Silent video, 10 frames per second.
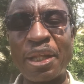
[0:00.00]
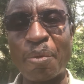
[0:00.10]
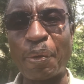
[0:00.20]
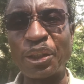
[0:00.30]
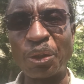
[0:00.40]

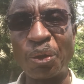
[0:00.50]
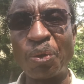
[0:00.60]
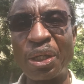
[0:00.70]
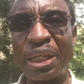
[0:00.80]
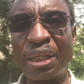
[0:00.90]
person
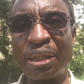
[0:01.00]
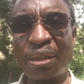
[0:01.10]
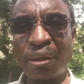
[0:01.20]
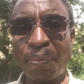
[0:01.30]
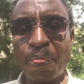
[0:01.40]
who did
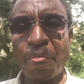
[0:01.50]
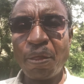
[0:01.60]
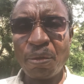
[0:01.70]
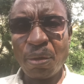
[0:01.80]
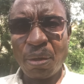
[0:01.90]
it,
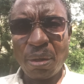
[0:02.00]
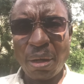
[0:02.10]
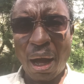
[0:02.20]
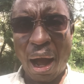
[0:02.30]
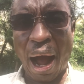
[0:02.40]

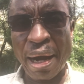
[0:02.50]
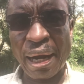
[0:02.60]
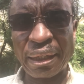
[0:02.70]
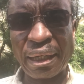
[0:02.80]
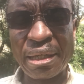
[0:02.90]
and
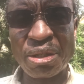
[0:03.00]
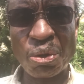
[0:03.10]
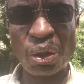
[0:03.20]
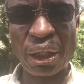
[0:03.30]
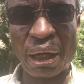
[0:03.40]
I tend
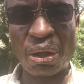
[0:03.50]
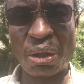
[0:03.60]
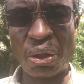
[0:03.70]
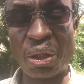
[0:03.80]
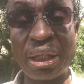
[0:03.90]
to,
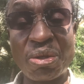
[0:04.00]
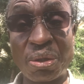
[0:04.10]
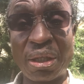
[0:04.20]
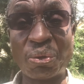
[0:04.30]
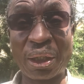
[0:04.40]
this
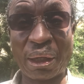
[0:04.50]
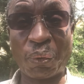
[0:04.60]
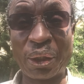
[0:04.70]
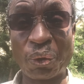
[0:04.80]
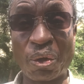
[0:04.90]

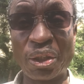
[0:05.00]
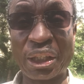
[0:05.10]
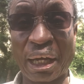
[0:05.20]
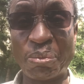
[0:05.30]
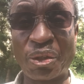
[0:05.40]
what we call
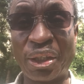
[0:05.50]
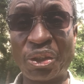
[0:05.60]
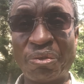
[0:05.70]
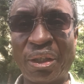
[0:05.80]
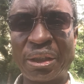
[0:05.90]

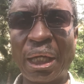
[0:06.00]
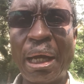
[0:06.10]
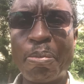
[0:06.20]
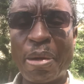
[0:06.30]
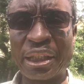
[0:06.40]
circumstantial evidence.
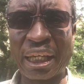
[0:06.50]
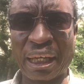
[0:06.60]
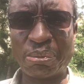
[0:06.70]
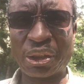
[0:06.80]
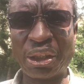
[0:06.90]
My
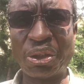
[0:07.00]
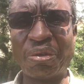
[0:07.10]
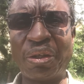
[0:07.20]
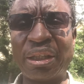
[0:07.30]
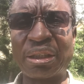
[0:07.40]
circumstantial
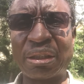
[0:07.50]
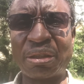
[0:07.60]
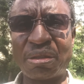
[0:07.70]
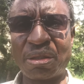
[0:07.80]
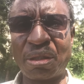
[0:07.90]
evidence
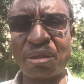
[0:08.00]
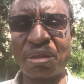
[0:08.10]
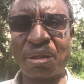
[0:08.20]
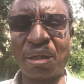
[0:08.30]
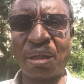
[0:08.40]

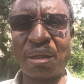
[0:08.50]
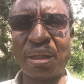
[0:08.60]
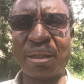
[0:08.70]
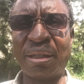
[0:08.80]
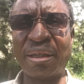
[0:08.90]

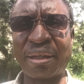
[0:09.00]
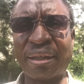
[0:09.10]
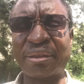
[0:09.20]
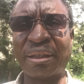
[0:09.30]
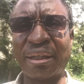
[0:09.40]

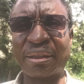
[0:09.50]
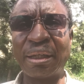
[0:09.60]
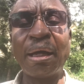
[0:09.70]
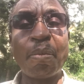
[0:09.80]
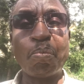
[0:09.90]
indicates that
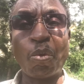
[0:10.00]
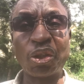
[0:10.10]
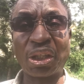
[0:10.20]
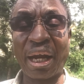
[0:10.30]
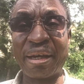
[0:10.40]

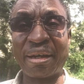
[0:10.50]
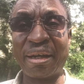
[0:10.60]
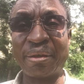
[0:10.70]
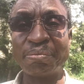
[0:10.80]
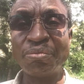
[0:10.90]
most likely